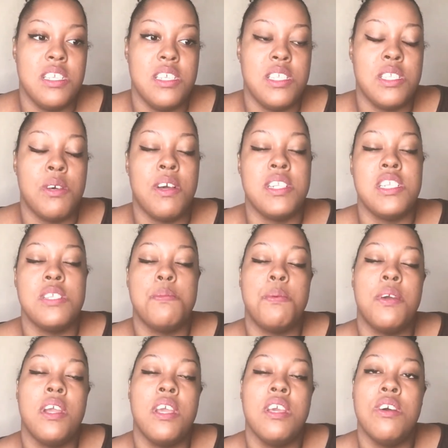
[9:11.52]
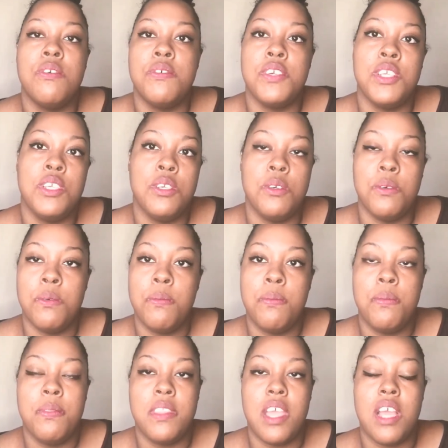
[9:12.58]
So I just pray over you.
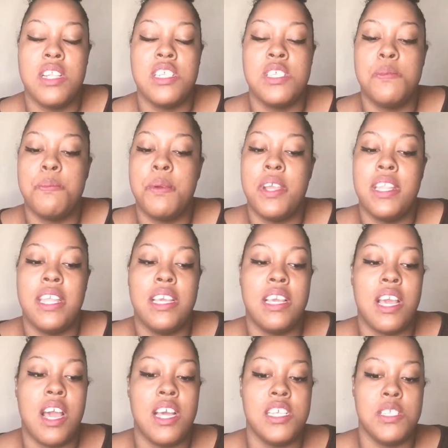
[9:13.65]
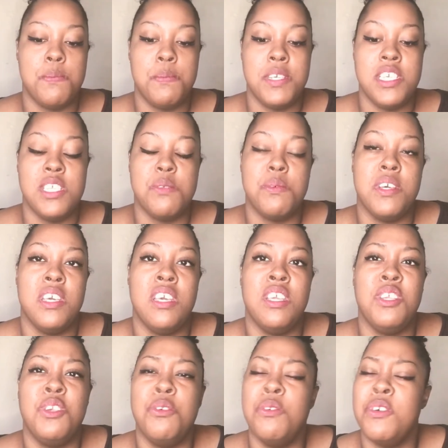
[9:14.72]
I just pray that God's peace will hit
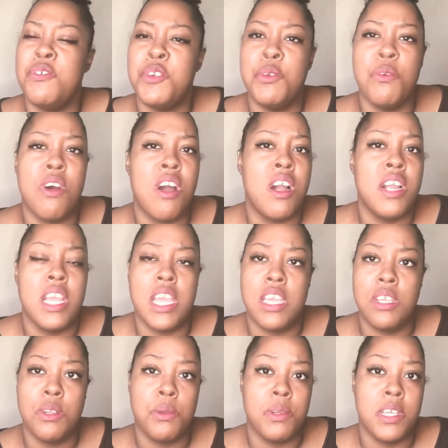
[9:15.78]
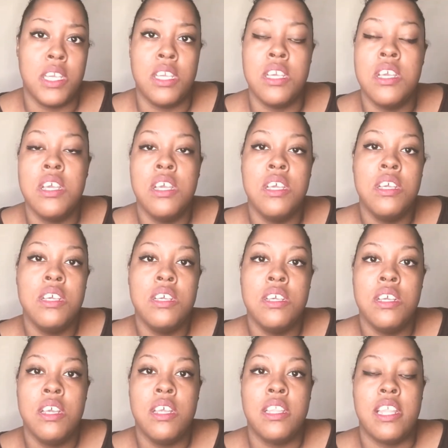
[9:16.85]
you if you are angry.
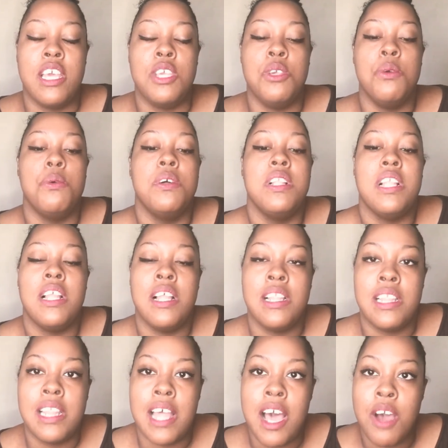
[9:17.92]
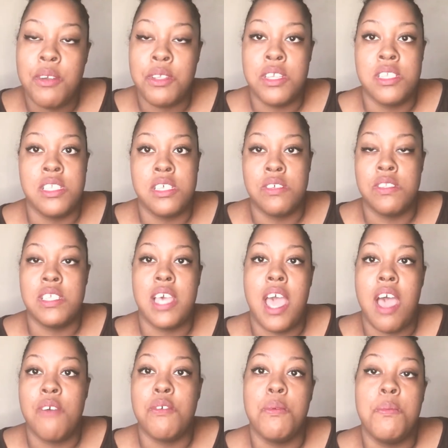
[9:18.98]
That you will allow yourself to
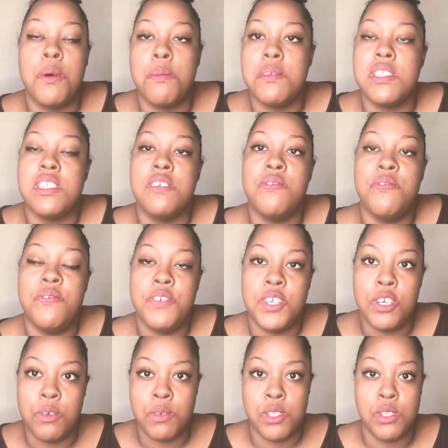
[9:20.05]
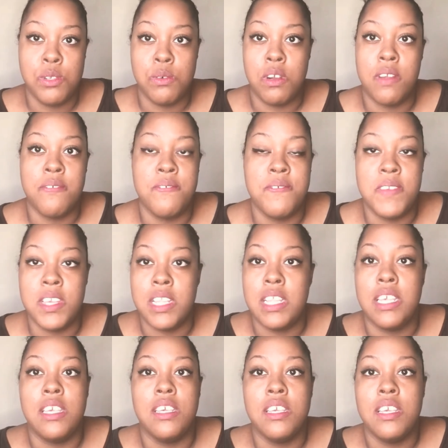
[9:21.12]
have a moment to feel what you are feeling.